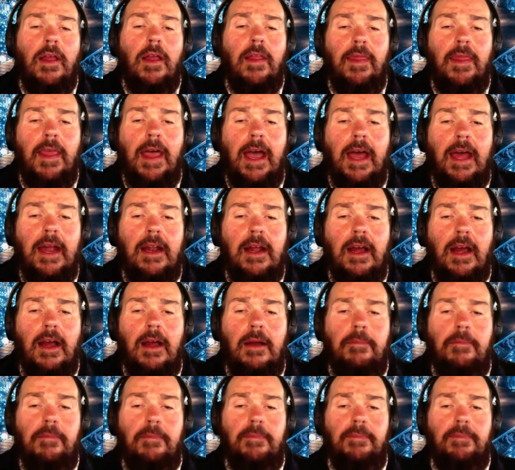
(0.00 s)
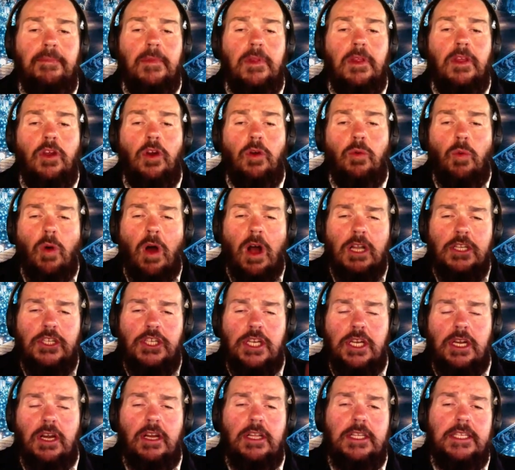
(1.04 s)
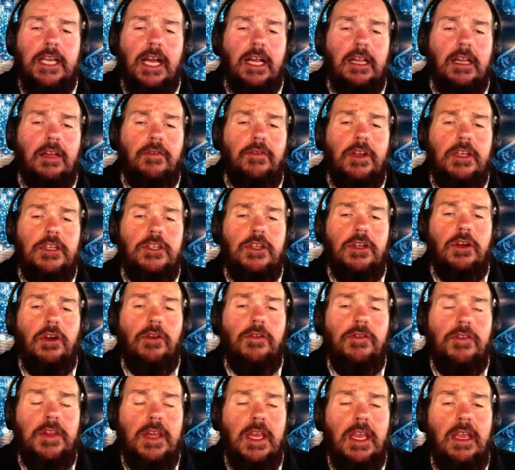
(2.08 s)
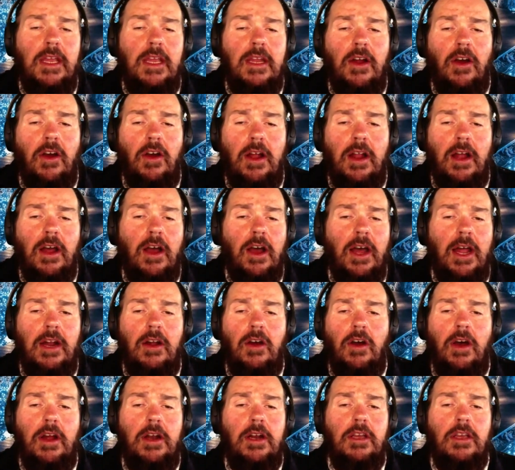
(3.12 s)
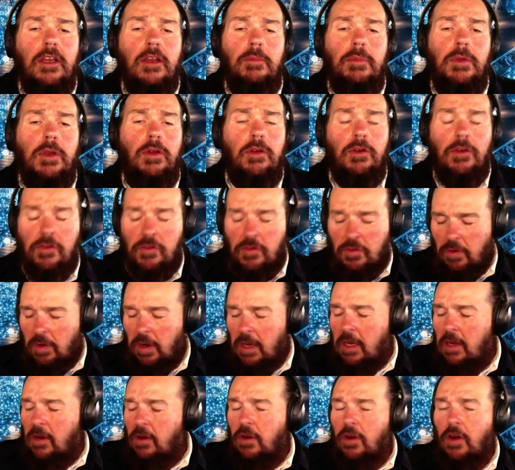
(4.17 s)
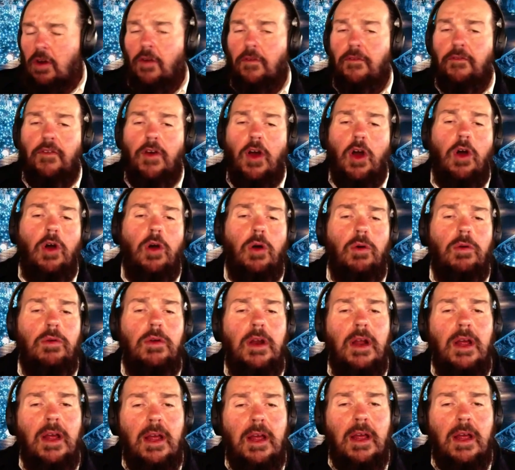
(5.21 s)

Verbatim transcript: that um, you're watching on television or seeing on, on a computer screen or your phone